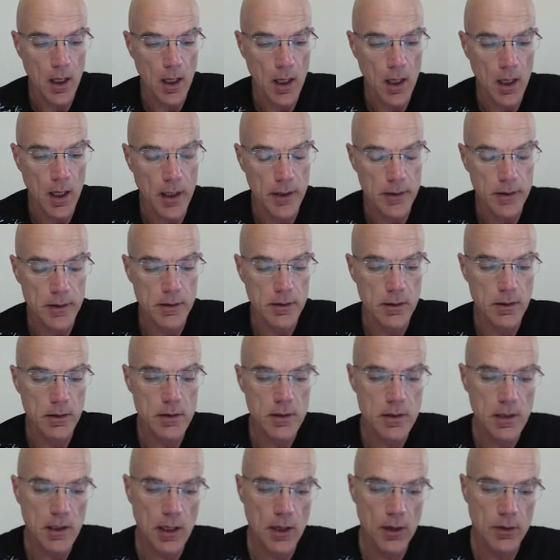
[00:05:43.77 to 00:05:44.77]
And it
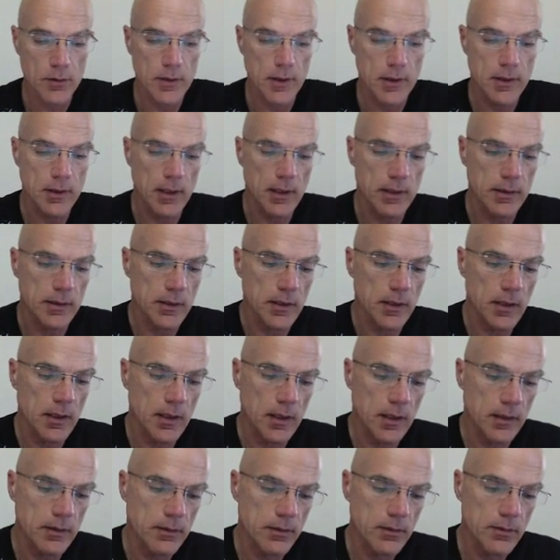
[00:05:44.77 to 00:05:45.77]
turns out that at the
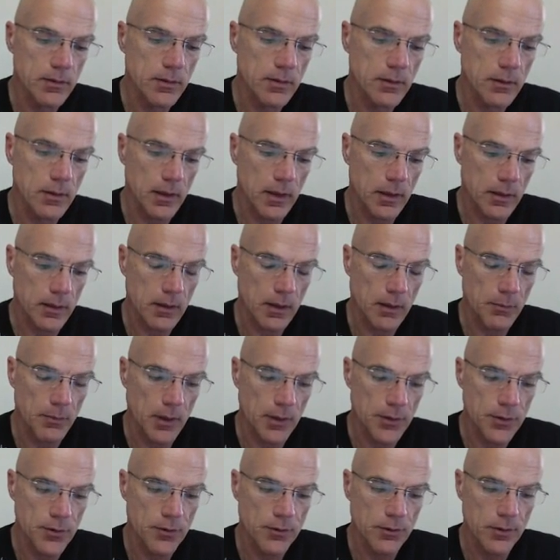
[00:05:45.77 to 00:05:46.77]
end, at
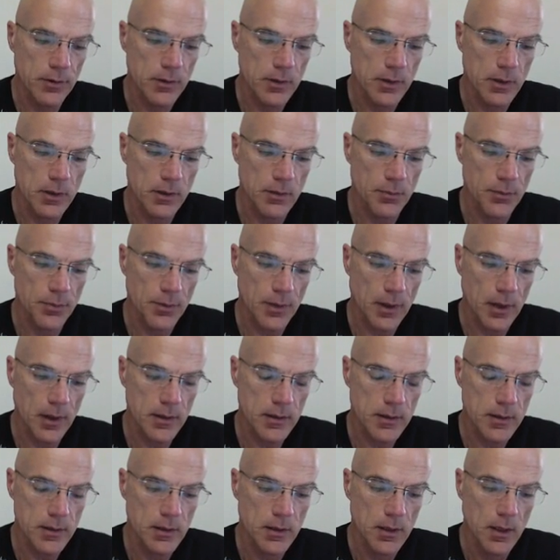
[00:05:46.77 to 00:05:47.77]
maturity, the
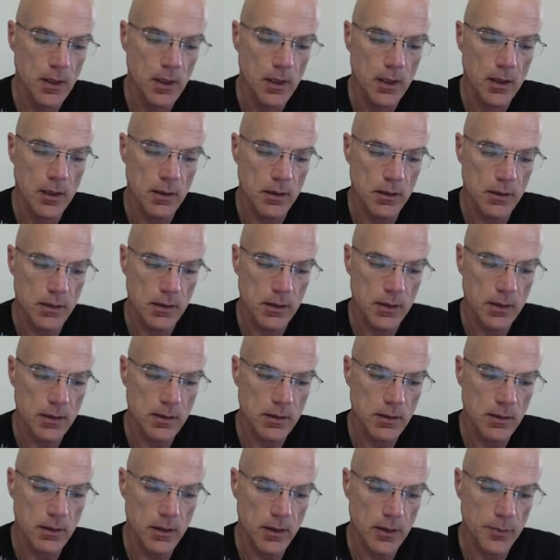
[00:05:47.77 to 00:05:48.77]
price is
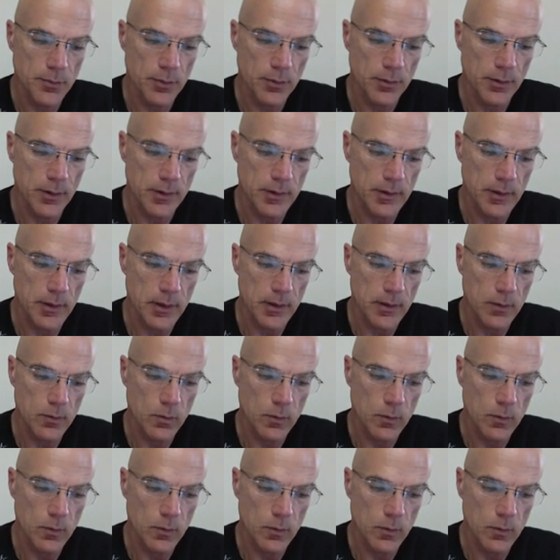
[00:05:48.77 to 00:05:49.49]
sixty-eight point eight